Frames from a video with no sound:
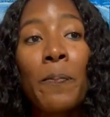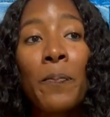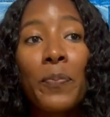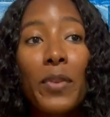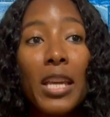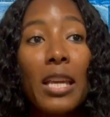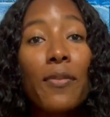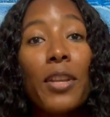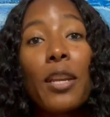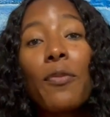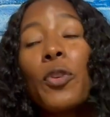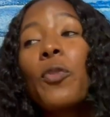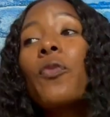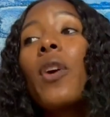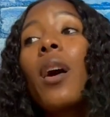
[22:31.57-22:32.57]
Even if
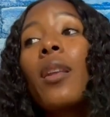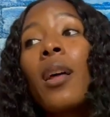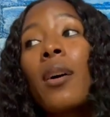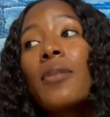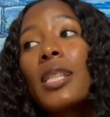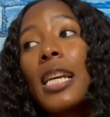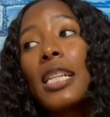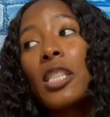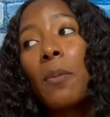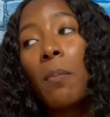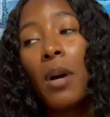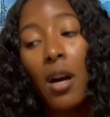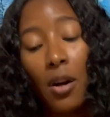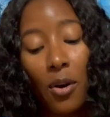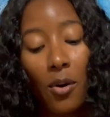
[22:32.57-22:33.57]
you fall off, say
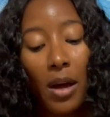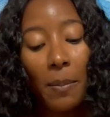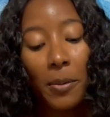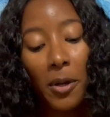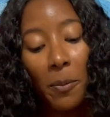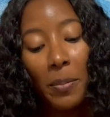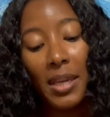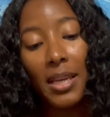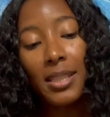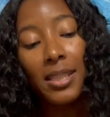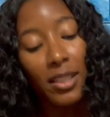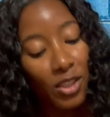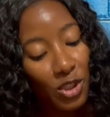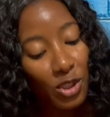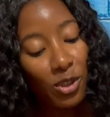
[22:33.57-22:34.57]
tomorrow, I'm going to be
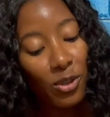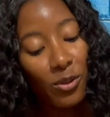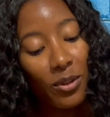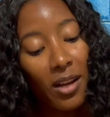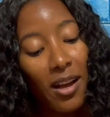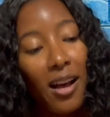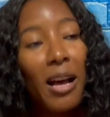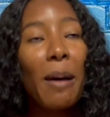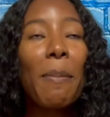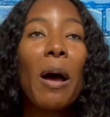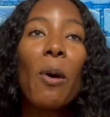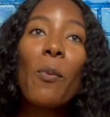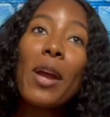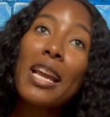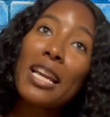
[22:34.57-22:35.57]
intentional
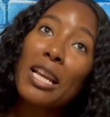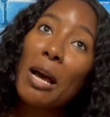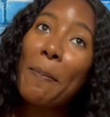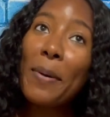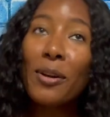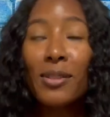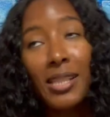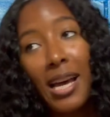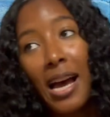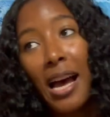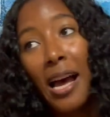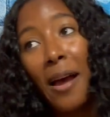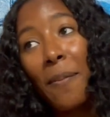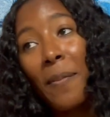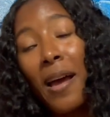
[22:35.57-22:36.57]
about waking up on
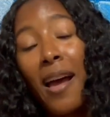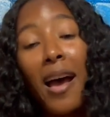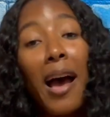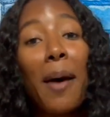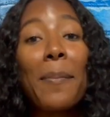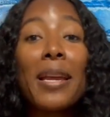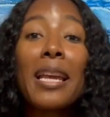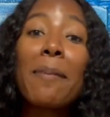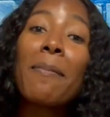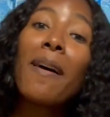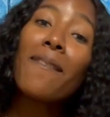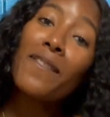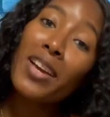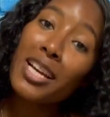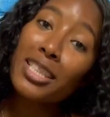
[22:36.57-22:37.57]
time. I'm going to eat my
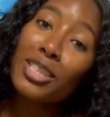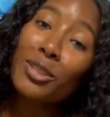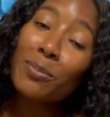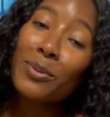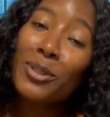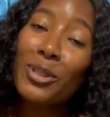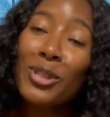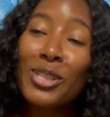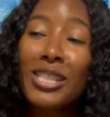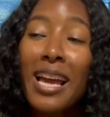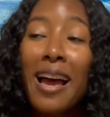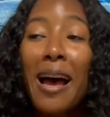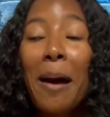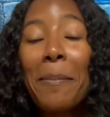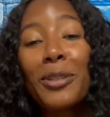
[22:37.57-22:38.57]
vegetables.
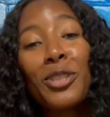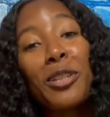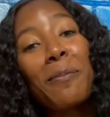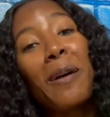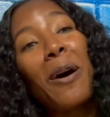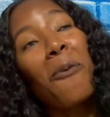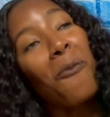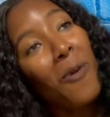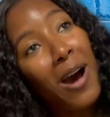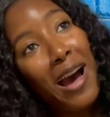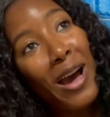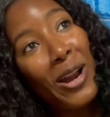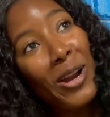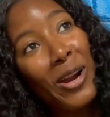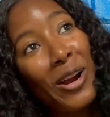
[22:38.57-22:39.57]
I'm going to drink my
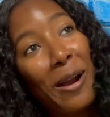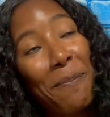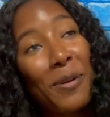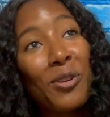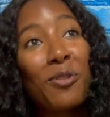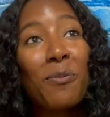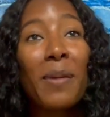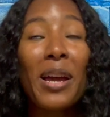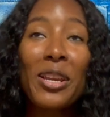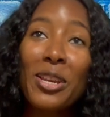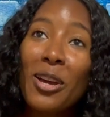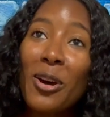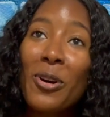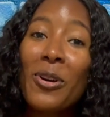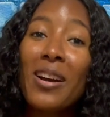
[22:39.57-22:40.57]
water. I'm going to do my
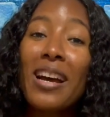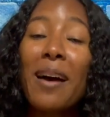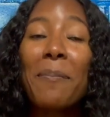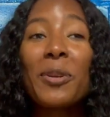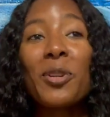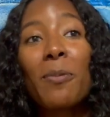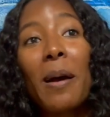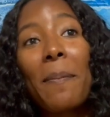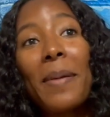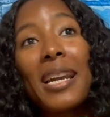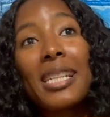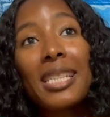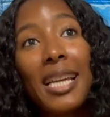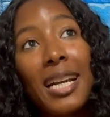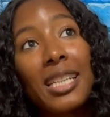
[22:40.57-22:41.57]
yoga. I'm going to do my
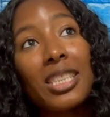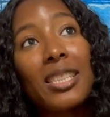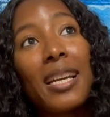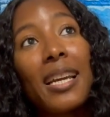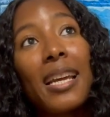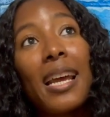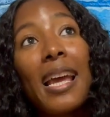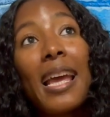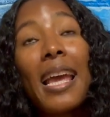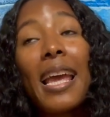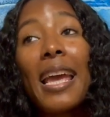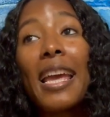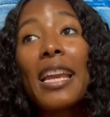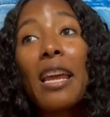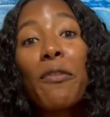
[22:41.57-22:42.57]
meditation.
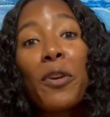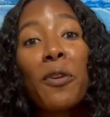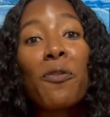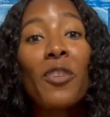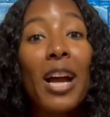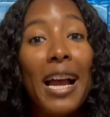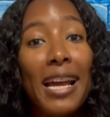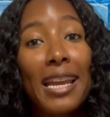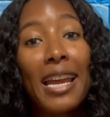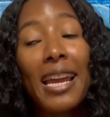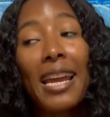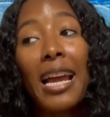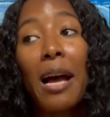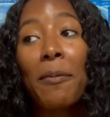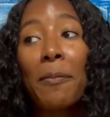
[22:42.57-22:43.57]
And every
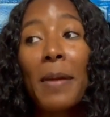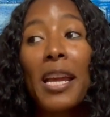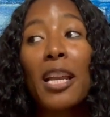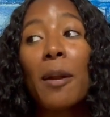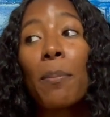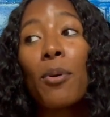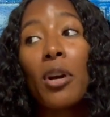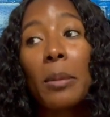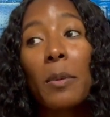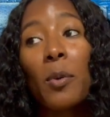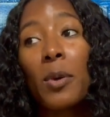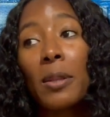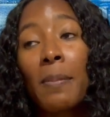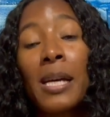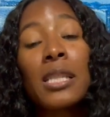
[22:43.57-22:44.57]
Friday, I'm going to make an appointment
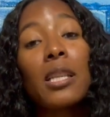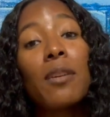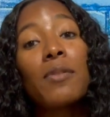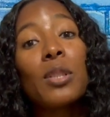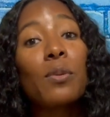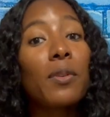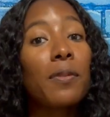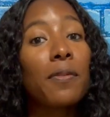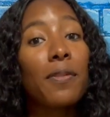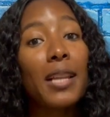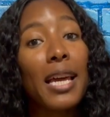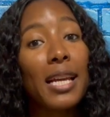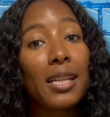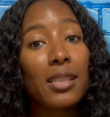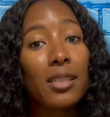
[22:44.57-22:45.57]
with myself to
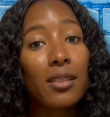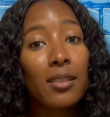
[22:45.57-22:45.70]
reflect.